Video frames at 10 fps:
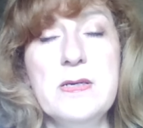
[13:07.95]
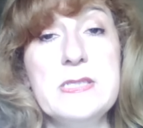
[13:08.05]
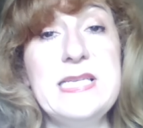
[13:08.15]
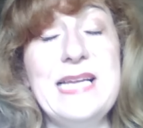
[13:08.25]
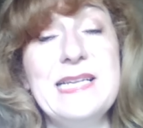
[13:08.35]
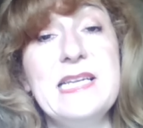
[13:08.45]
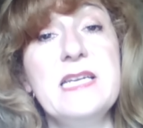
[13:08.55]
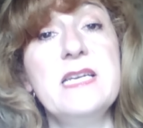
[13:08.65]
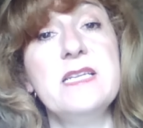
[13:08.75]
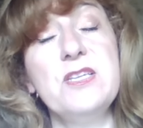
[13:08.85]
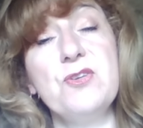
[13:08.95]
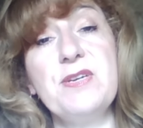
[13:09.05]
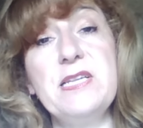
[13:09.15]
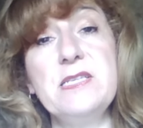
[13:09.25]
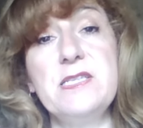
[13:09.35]
Sadly, the
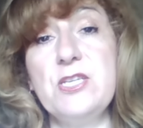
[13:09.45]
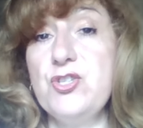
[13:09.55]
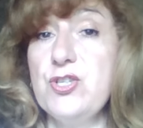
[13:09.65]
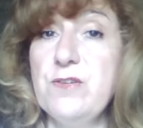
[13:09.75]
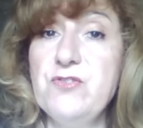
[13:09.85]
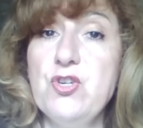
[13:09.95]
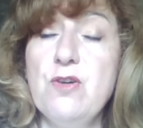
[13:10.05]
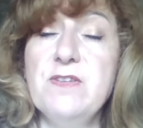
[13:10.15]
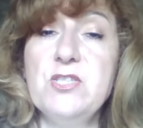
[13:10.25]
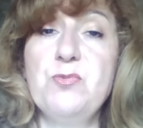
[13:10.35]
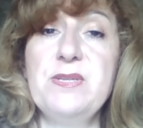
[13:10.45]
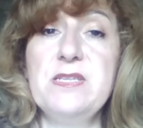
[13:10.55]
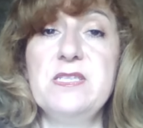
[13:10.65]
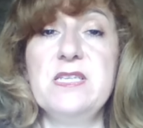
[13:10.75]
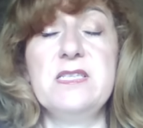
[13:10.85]
organization of Jehovah's
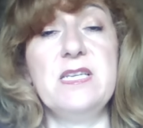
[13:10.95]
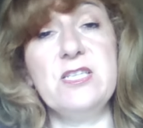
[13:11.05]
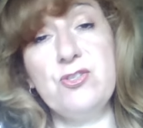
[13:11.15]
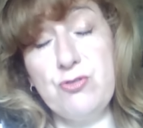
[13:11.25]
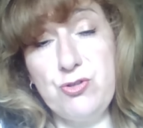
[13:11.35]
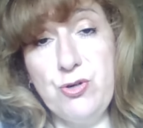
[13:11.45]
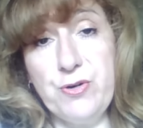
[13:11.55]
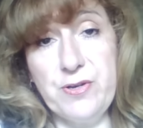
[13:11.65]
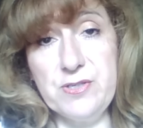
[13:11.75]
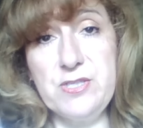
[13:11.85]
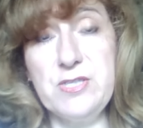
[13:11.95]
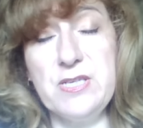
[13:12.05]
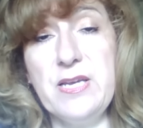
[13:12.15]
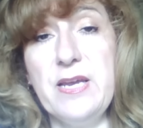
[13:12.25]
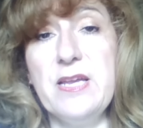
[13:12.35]
Witnesses is notorious
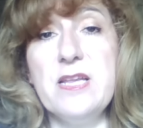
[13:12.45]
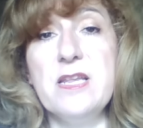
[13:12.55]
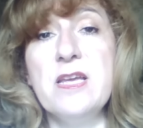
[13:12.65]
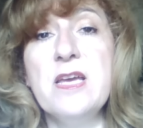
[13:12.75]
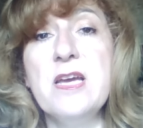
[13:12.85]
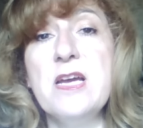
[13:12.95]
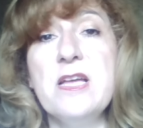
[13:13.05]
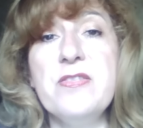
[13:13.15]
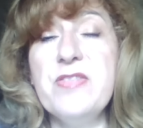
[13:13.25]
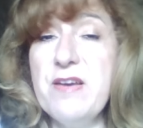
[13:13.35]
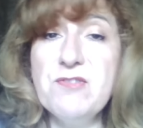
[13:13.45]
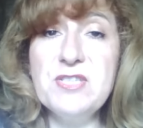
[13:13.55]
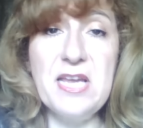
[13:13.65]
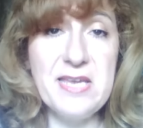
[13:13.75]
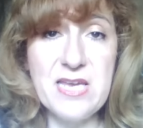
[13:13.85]
in never
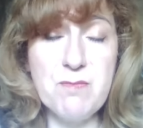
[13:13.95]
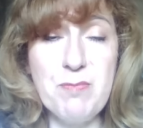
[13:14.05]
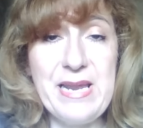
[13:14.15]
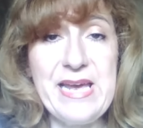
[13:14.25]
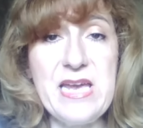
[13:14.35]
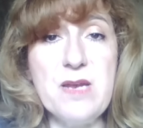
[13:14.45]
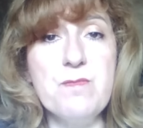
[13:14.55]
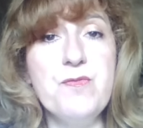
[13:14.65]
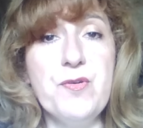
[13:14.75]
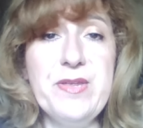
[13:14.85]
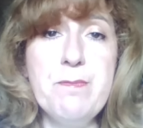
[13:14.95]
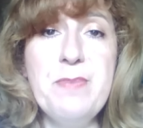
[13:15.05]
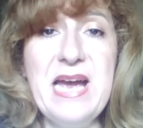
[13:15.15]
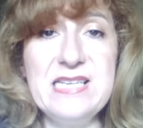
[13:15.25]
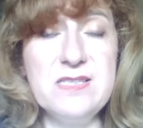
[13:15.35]
taking blame for their
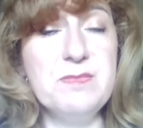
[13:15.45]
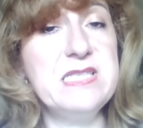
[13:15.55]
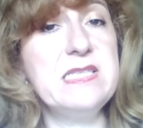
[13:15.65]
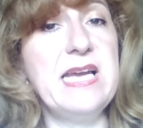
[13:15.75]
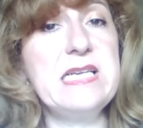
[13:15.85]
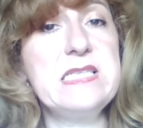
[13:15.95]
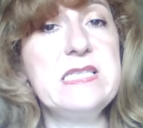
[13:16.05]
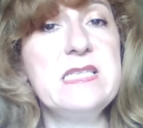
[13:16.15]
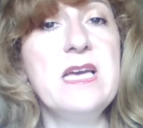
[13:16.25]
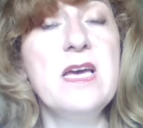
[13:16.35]
past mistakes.